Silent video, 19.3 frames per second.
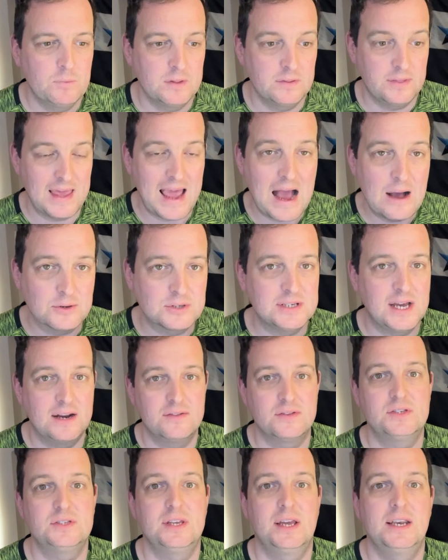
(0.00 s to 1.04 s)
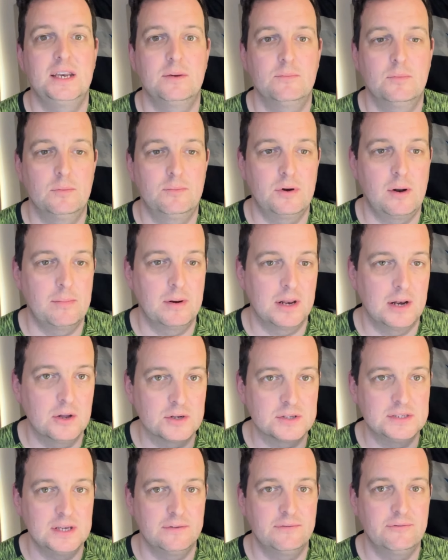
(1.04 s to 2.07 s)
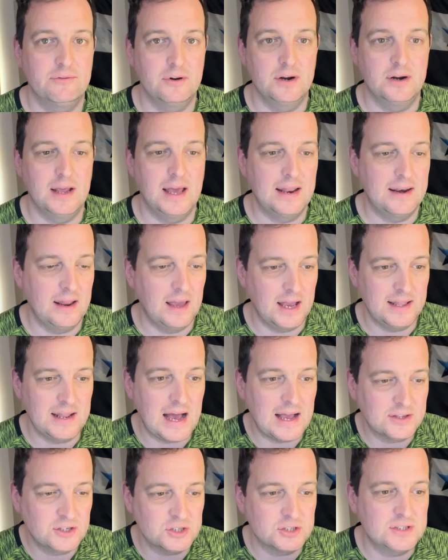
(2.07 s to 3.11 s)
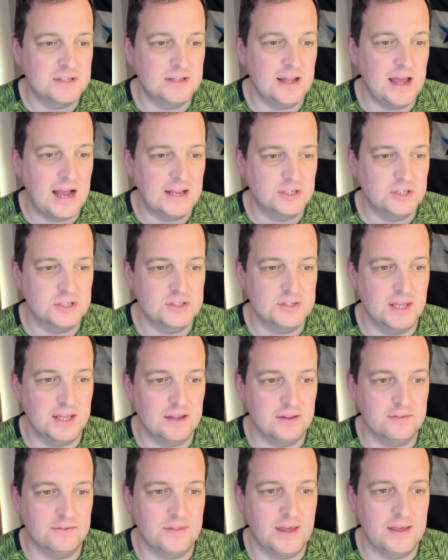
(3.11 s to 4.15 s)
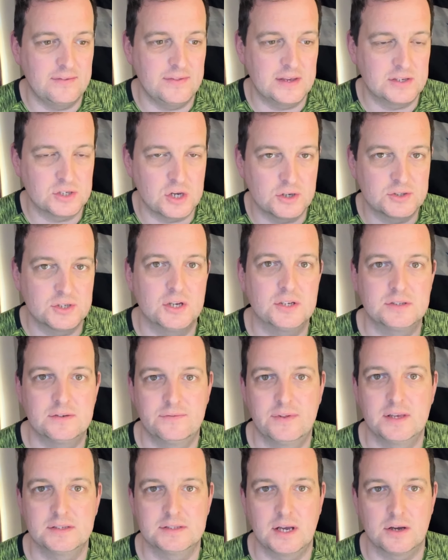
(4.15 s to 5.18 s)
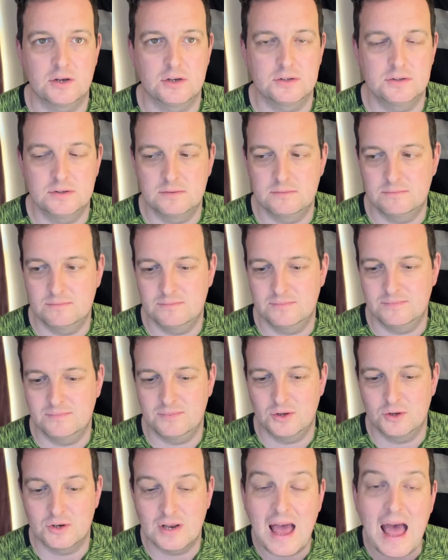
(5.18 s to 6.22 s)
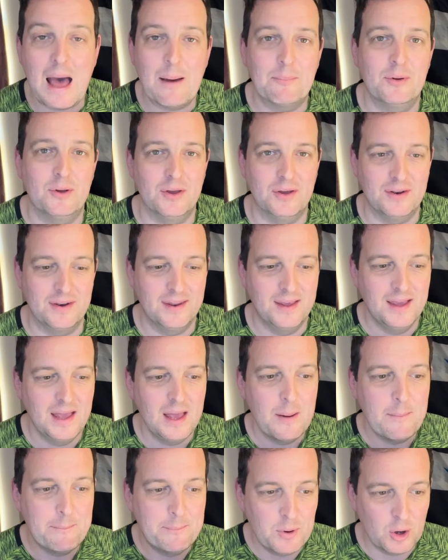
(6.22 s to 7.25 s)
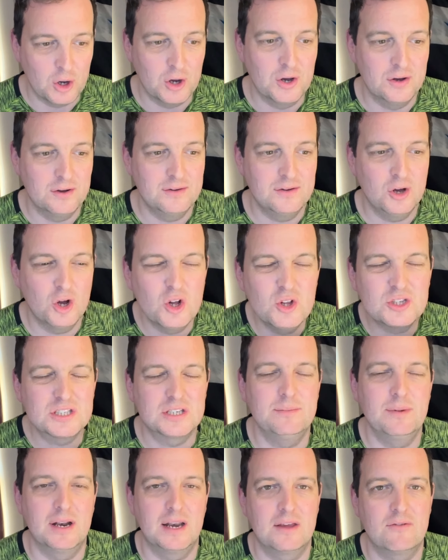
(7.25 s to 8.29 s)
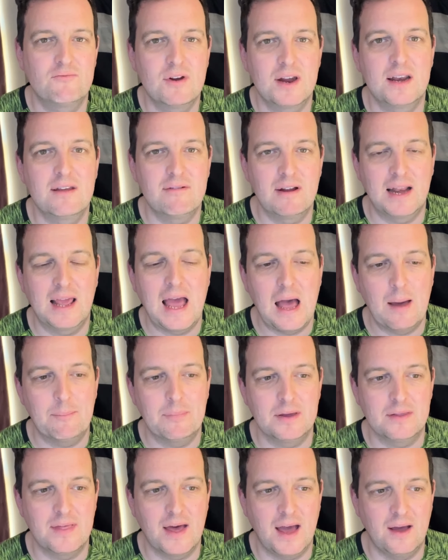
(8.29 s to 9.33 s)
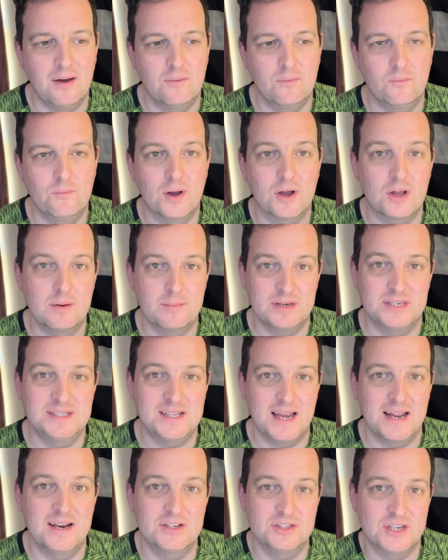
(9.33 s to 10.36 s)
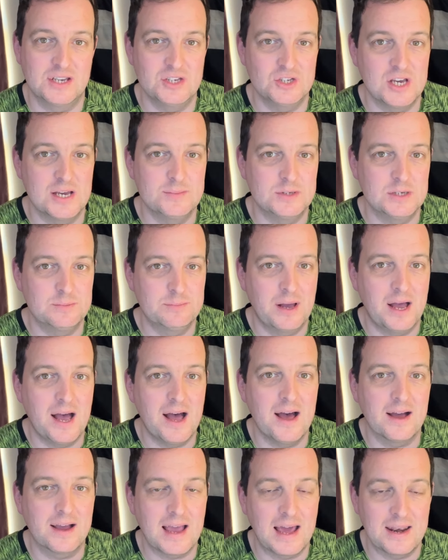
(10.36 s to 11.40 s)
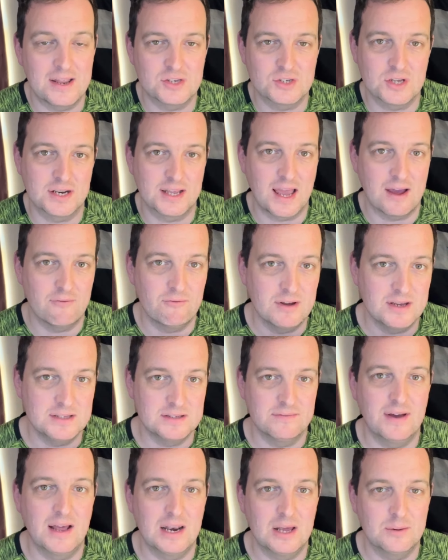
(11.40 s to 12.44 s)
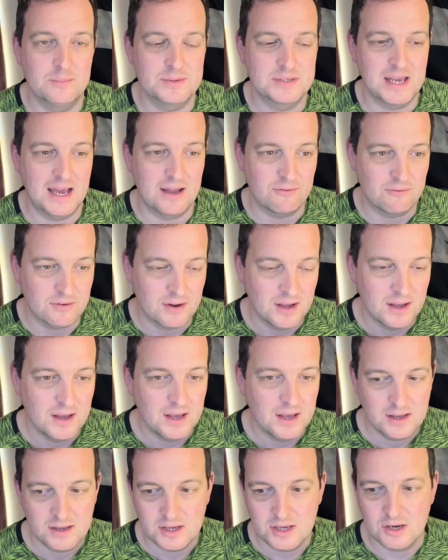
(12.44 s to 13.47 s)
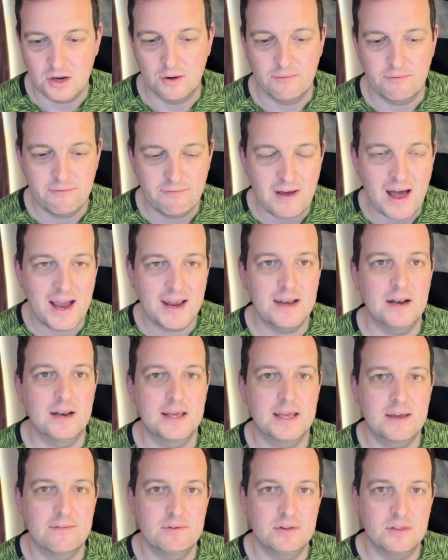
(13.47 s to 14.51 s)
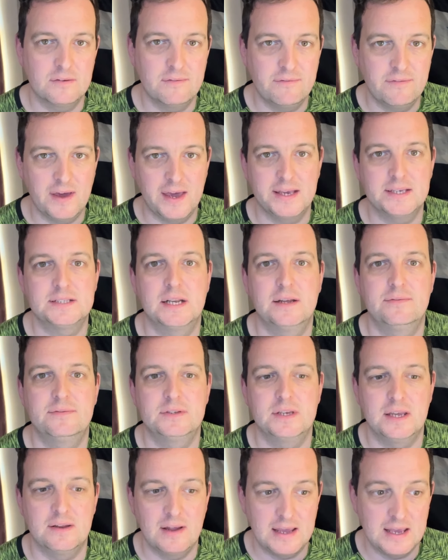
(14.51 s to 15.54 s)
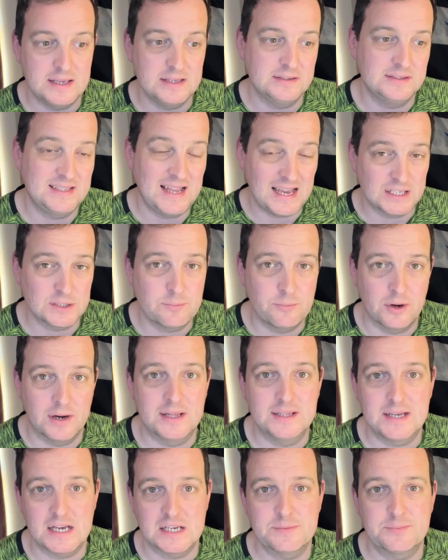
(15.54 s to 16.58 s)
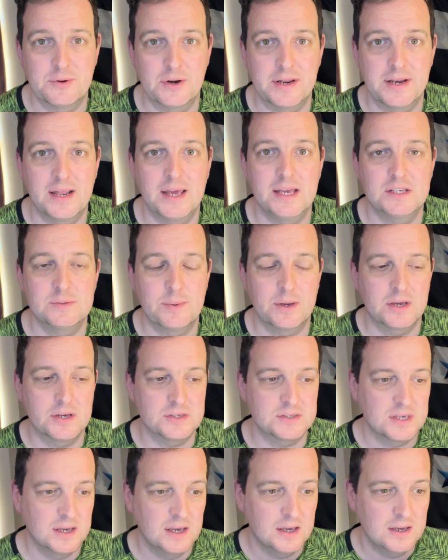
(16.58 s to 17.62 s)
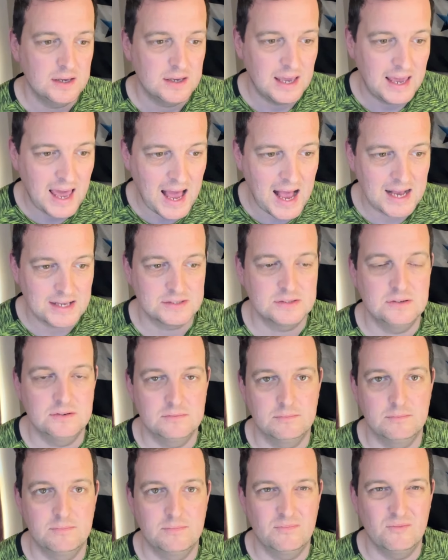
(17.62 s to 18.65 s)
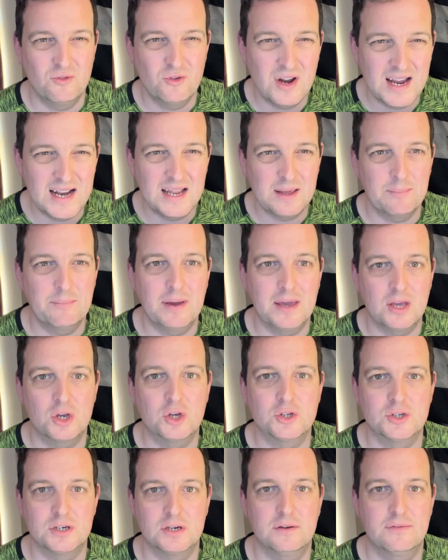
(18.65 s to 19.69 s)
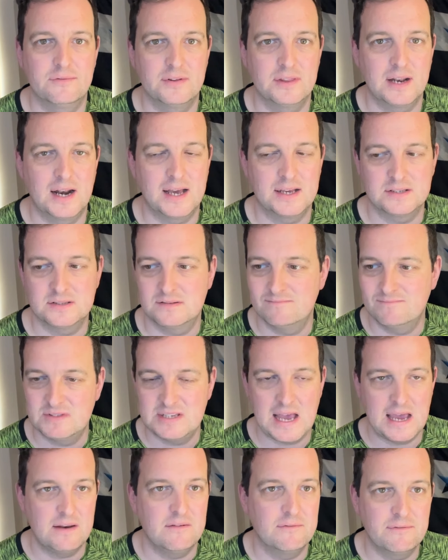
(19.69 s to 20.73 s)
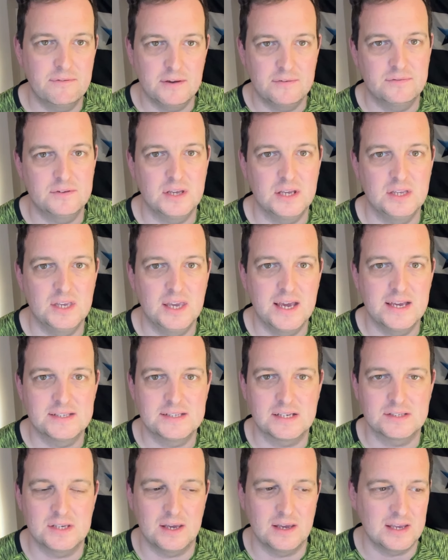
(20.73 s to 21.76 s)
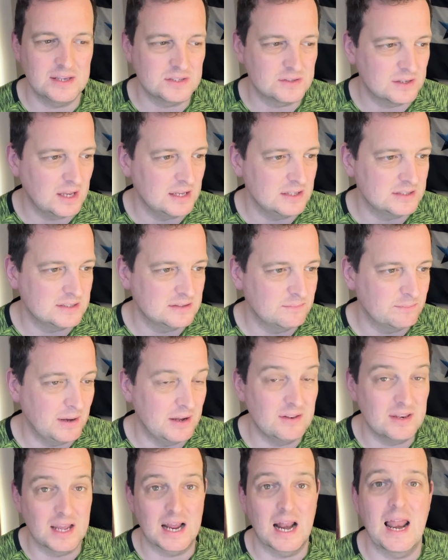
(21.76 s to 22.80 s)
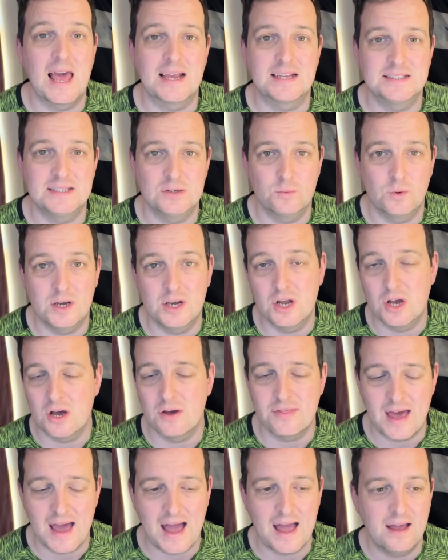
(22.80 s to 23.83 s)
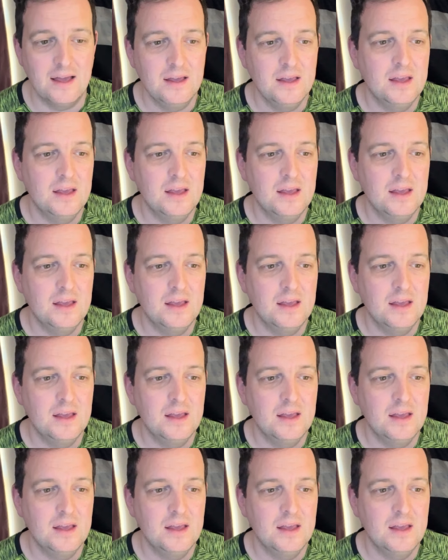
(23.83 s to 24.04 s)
The outside of the stadium will probably look different, and and I just I just think that there's all sorts of things that could could happen, but. Ultimately, really, really happy that we're going to be staying at St James's Park and it's going to get redeveloped and, you know, finally given the facelift it, it desperately, desperately needs, because it hasn't really been good enough for the last ten, fifteen years, has it? It's It's been neglected, we know that,